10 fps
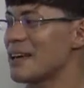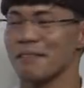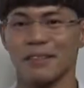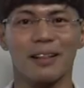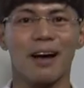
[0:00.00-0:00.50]

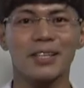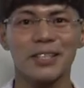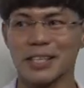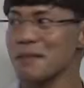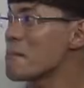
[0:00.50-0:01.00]

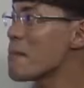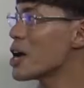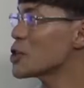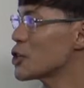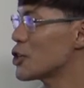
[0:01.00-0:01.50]
Velocity
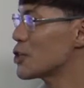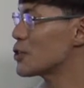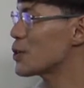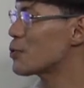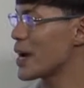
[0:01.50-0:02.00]
measures
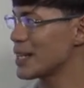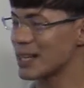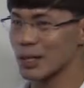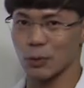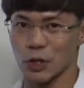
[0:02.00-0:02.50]
the rate
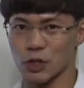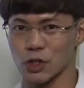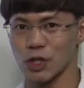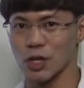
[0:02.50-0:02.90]
at which